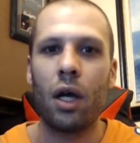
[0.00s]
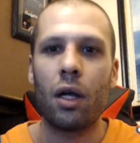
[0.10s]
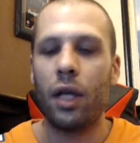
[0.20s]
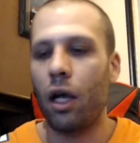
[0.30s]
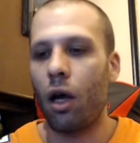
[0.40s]

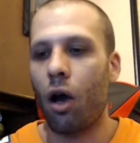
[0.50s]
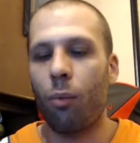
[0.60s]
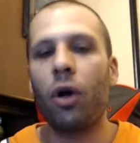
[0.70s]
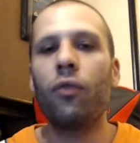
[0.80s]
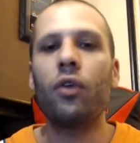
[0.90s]
They are
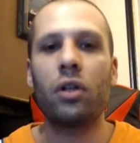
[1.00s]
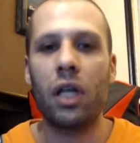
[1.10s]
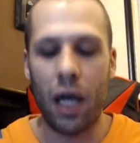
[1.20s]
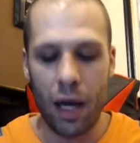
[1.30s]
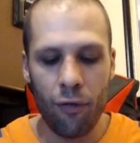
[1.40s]
perfect.
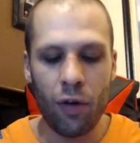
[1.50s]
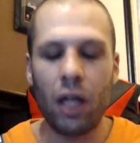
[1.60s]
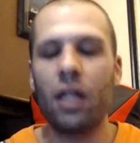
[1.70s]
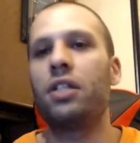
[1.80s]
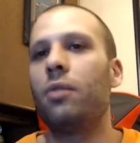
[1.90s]
The
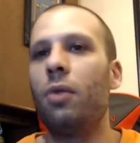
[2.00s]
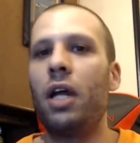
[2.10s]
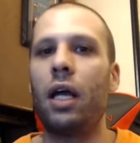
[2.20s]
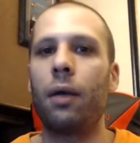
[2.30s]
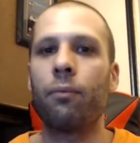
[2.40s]
NFL is
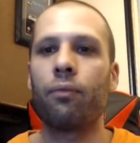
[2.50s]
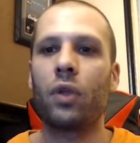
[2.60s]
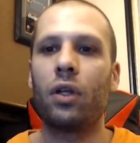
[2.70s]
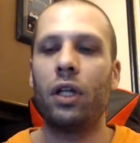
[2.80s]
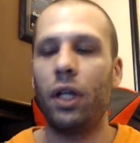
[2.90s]
admitting
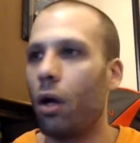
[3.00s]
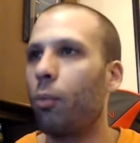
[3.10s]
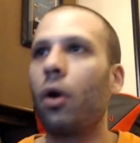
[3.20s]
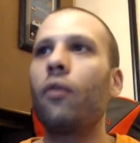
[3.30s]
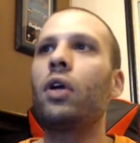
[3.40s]
that they are
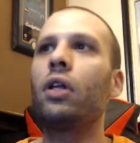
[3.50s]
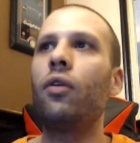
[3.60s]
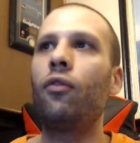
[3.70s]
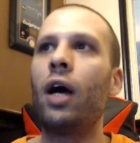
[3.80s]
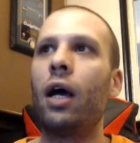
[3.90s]
perfectly
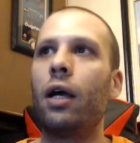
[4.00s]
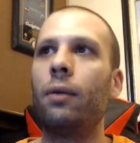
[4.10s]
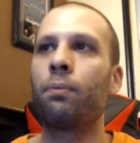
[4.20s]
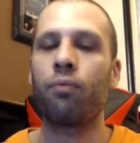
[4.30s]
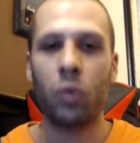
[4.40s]
fine
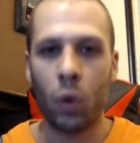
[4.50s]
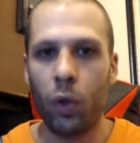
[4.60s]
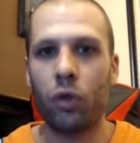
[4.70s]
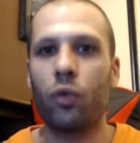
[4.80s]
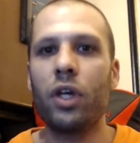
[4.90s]

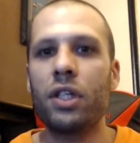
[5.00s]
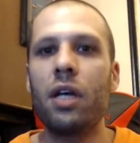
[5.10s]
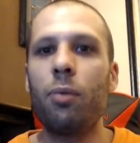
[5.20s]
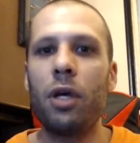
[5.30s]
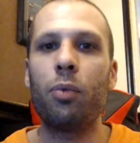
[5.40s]
with
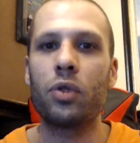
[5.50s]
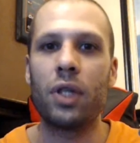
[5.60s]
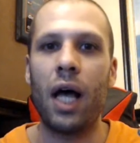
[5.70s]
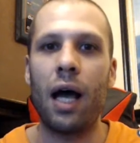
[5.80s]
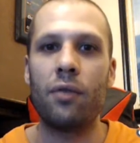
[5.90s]
risking people's
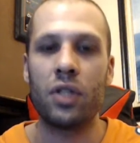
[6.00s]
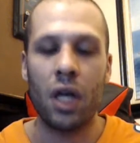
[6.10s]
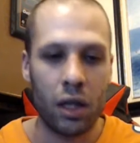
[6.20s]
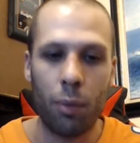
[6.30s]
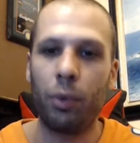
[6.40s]
lives.
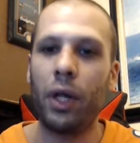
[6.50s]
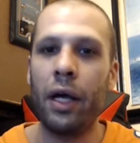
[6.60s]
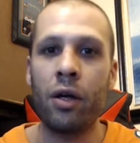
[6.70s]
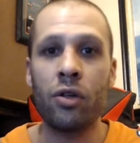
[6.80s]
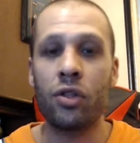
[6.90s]
The
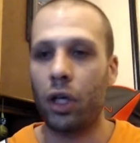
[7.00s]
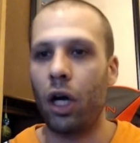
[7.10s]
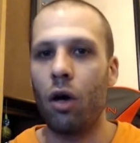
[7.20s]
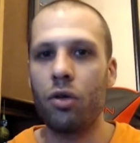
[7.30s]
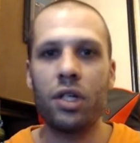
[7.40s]
players, the
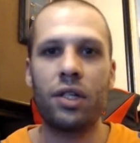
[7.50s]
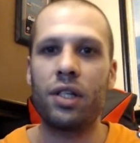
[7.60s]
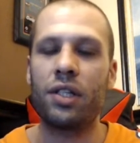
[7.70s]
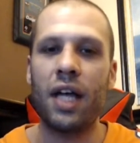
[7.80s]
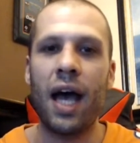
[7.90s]
coaches, the
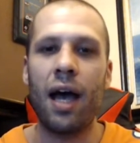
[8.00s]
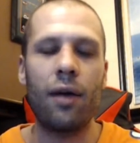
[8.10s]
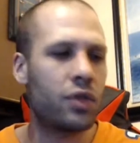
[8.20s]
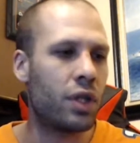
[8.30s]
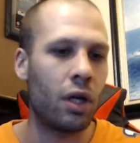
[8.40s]

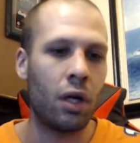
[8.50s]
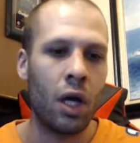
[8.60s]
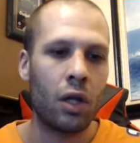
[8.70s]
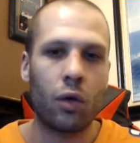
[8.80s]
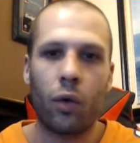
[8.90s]
staffs, the
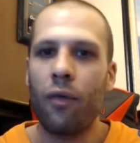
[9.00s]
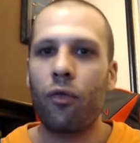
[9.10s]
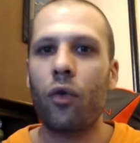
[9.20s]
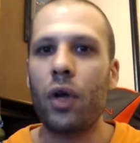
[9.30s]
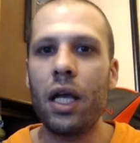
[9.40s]

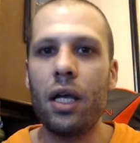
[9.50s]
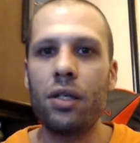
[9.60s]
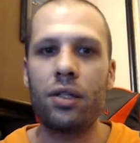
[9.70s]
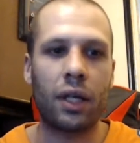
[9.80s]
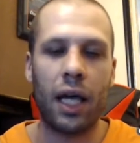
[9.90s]

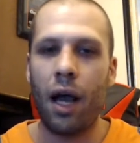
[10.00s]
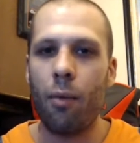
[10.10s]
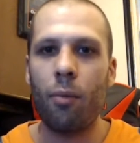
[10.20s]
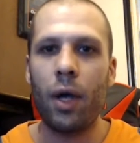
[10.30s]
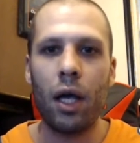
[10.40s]
referees, the
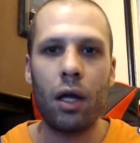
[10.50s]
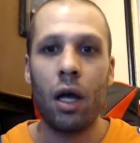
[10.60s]
cameramen,